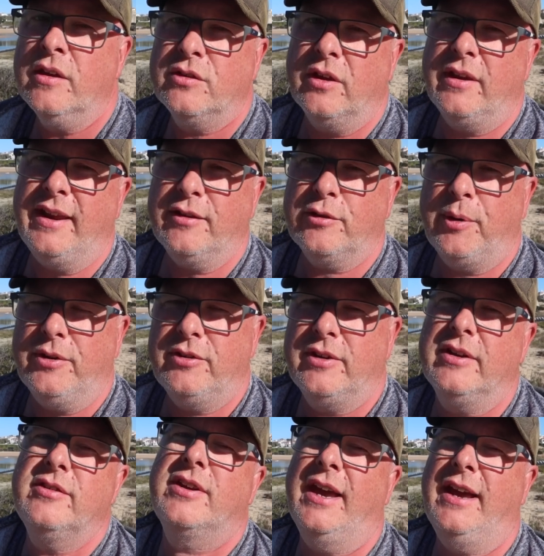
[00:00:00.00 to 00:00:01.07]
So the next
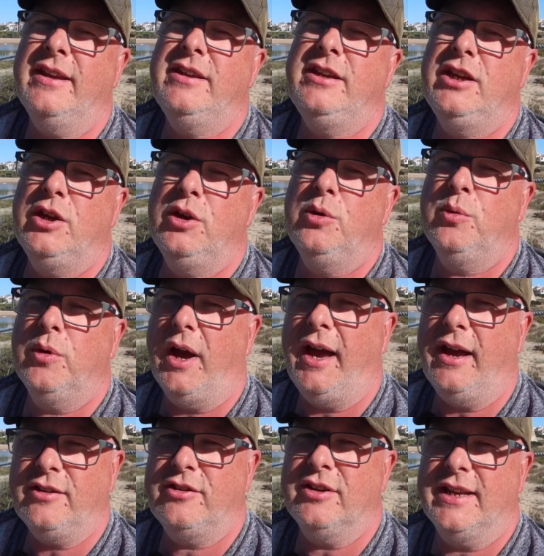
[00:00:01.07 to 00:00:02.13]
question is, can you
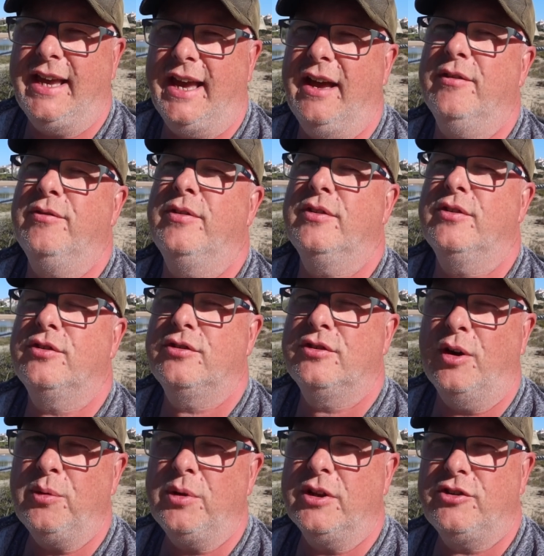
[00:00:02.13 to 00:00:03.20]
actually have
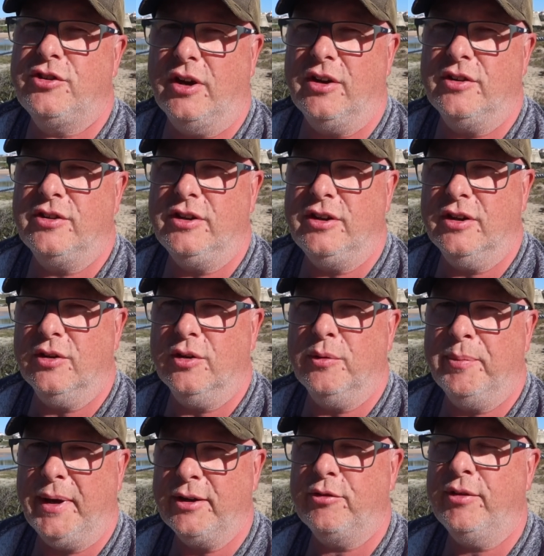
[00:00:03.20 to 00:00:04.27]
solar charge in
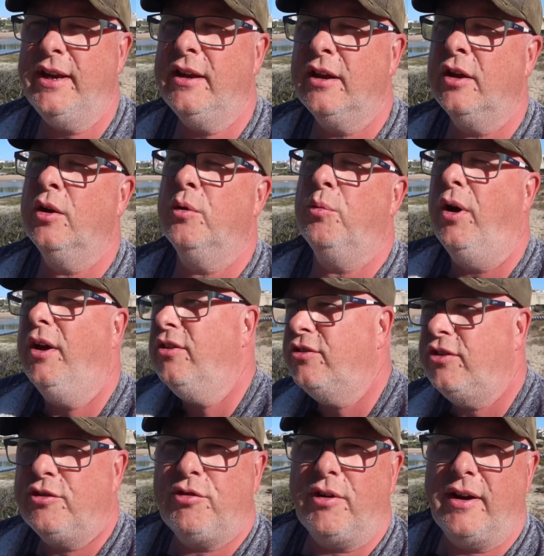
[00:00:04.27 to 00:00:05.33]
your battery
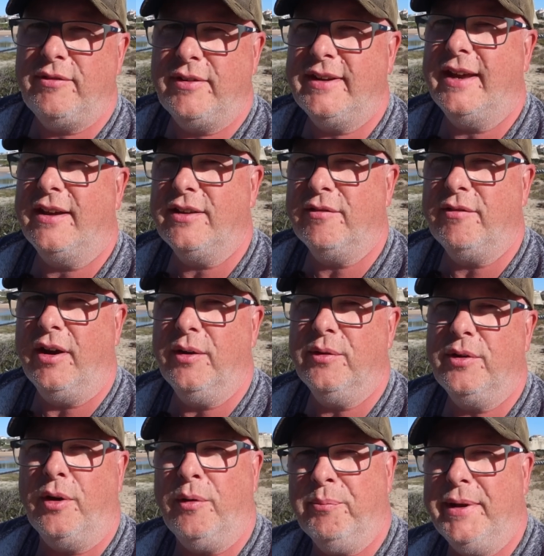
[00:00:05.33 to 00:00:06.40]
whilst you're driving down the
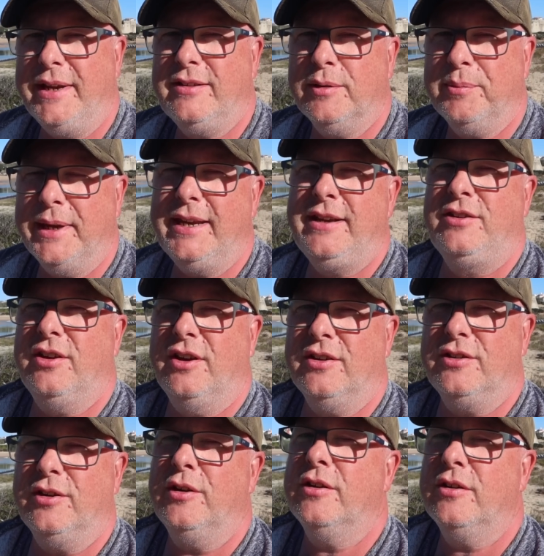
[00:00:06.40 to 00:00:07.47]
road on B2B
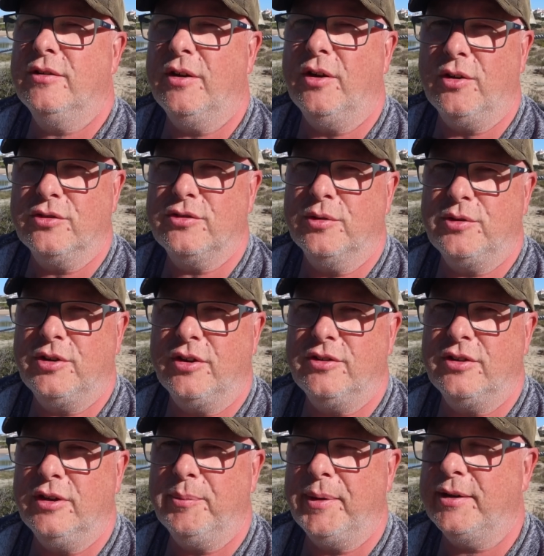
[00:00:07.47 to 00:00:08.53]
charger, also
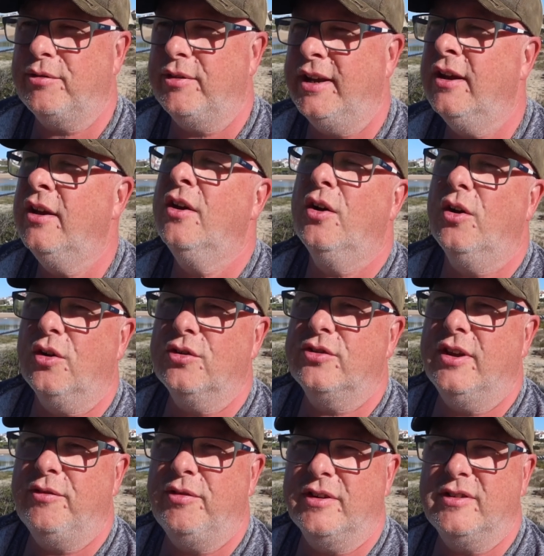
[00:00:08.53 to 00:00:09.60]
charging your battery, or
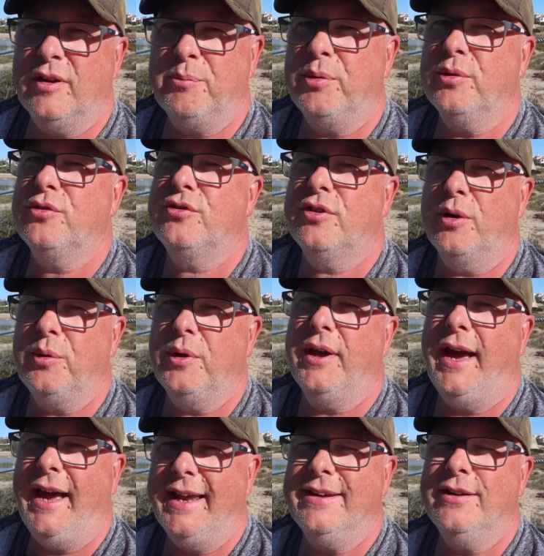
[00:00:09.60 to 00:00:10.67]
say, for example,
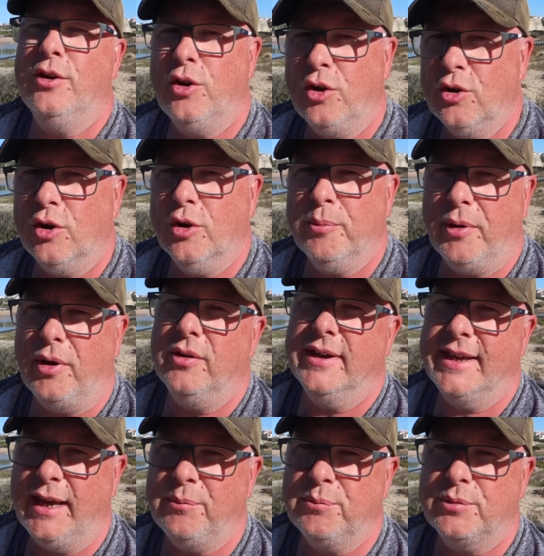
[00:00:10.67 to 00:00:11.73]
solar and hookup on
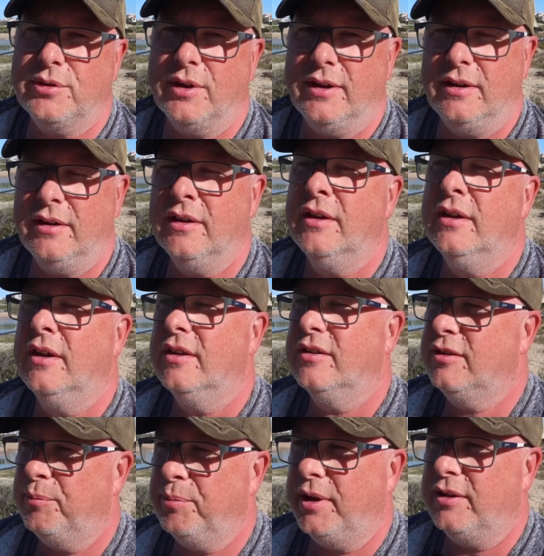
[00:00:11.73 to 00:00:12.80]
a campsite?
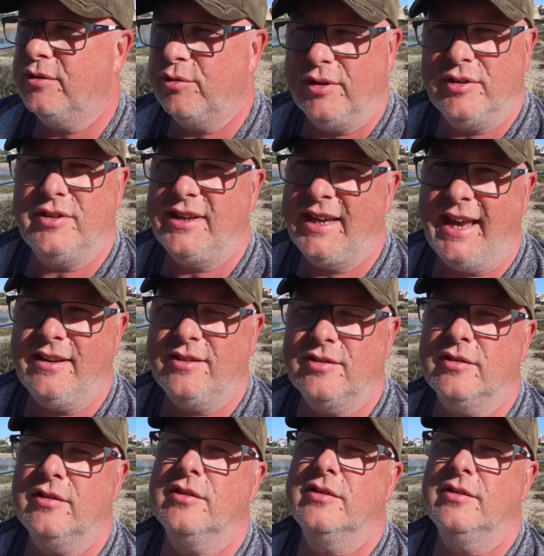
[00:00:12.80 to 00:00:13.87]
Simple answer is
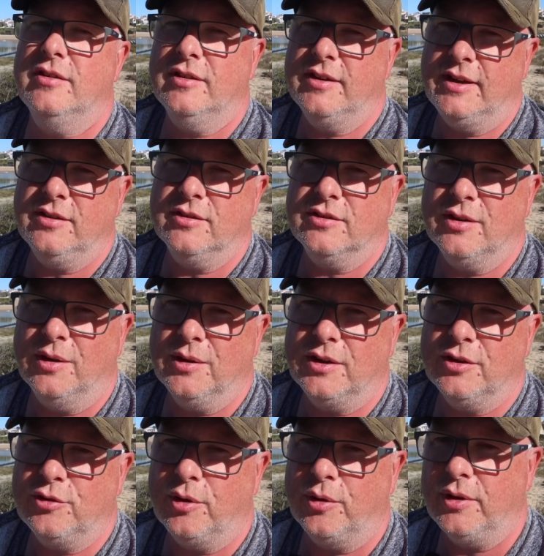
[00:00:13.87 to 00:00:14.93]
yes, as long as it's a decent solar
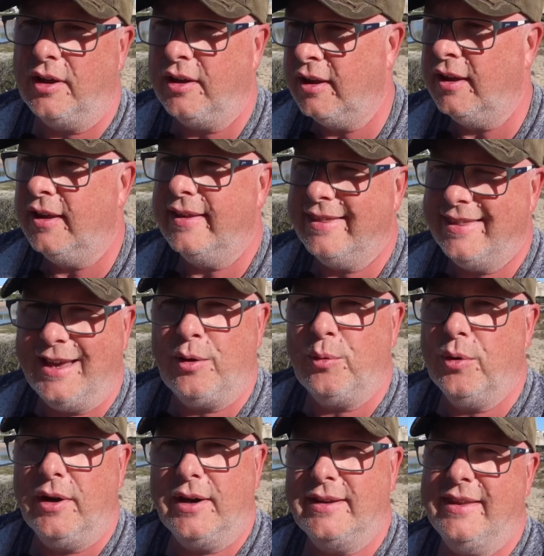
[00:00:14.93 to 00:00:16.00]
controller, they'll
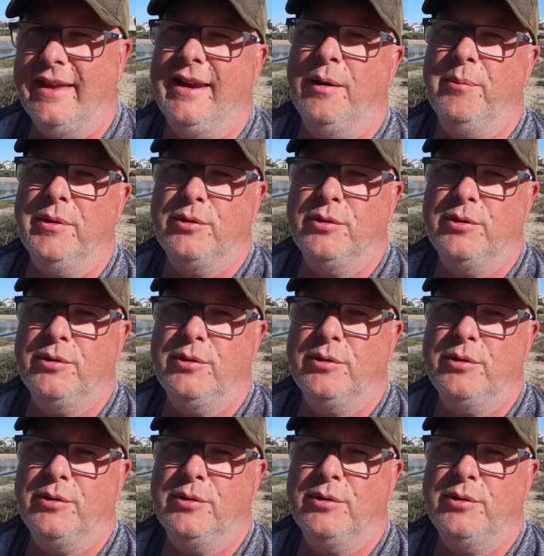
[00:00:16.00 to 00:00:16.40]
work that out